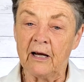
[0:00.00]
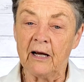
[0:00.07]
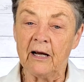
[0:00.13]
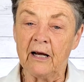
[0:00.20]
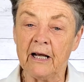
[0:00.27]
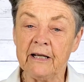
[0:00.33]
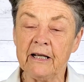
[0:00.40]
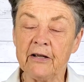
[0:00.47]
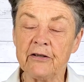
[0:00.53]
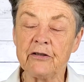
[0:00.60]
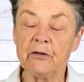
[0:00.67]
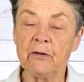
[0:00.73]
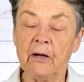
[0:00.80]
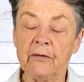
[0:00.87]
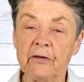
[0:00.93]
I guess
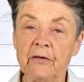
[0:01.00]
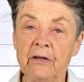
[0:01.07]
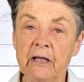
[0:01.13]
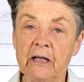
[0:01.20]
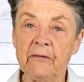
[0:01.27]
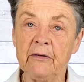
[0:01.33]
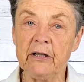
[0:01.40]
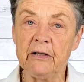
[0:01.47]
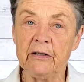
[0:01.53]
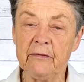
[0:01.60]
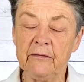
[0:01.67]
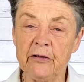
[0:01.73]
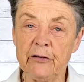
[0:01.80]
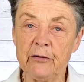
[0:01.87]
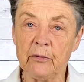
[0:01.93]
you have to think of it
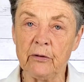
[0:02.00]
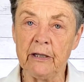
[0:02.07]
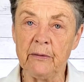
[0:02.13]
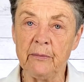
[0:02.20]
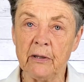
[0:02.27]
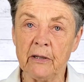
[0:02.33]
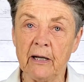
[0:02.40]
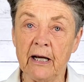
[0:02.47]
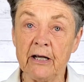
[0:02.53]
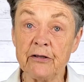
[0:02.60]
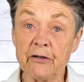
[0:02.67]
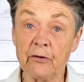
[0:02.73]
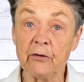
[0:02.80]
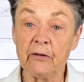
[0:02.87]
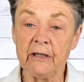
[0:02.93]
individually, but I
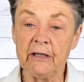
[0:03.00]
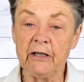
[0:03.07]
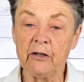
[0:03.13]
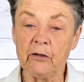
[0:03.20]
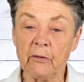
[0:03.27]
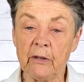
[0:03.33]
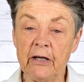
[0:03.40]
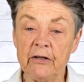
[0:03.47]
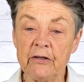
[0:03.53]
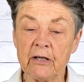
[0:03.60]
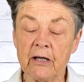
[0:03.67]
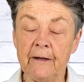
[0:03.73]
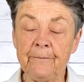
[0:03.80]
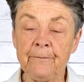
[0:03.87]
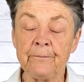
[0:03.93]
certainly eat grains
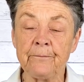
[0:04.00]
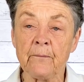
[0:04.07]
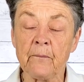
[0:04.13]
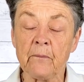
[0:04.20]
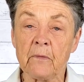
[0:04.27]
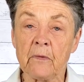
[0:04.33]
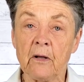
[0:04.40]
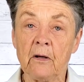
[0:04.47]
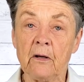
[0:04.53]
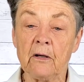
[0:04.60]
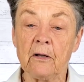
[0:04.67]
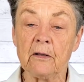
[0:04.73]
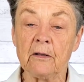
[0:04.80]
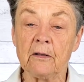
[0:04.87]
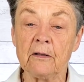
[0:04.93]
and
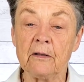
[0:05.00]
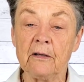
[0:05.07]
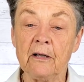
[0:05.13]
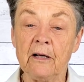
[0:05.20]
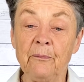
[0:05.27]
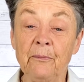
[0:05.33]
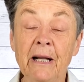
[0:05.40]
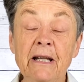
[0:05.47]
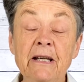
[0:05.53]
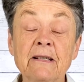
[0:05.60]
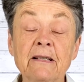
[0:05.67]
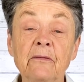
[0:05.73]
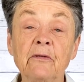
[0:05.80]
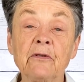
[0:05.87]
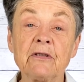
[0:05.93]
uh, many
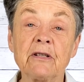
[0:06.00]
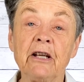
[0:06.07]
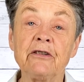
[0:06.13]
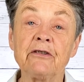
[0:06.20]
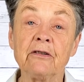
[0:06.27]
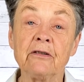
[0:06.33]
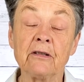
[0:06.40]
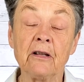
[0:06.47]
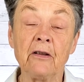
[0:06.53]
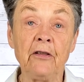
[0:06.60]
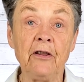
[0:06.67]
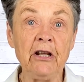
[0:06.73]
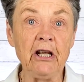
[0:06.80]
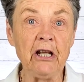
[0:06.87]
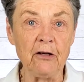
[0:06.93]
civilizations,
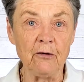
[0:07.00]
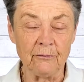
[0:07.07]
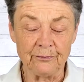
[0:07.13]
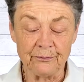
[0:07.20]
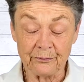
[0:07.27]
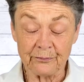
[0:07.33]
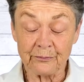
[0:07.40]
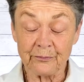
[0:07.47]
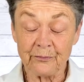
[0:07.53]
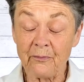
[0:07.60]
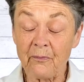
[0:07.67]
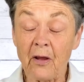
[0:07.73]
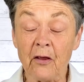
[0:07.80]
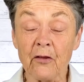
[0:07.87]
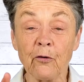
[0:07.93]
the
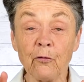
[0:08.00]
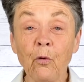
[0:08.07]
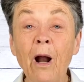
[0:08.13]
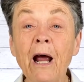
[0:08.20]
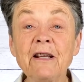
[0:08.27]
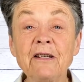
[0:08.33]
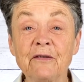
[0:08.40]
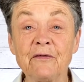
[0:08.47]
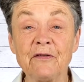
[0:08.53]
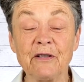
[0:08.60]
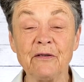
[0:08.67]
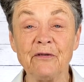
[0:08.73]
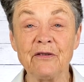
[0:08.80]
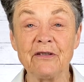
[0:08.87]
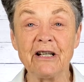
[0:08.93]
the rise of
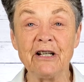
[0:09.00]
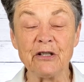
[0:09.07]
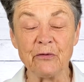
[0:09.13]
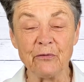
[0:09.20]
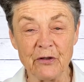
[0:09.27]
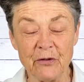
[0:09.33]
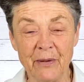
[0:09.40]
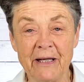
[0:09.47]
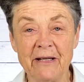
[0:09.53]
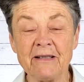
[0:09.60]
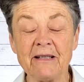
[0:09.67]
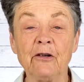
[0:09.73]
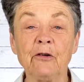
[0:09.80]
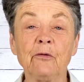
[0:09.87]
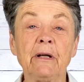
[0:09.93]
civilization was based
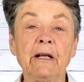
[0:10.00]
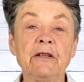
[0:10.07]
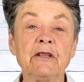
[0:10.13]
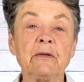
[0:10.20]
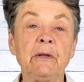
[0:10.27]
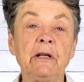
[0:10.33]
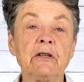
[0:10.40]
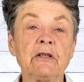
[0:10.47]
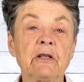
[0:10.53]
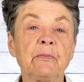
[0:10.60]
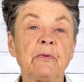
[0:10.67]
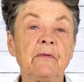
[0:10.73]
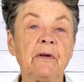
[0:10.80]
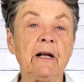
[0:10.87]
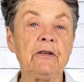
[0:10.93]
on grains because it
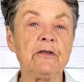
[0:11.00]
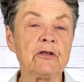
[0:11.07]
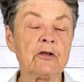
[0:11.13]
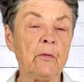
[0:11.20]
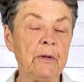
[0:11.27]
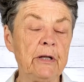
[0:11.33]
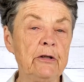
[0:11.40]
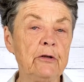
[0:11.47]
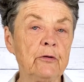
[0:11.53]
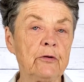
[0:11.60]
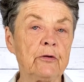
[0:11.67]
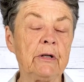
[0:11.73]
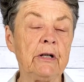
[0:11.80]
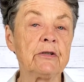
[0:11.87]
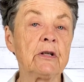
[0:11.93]
provided so many
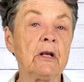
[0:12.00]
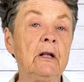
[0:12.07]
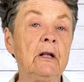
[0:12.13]
nutrients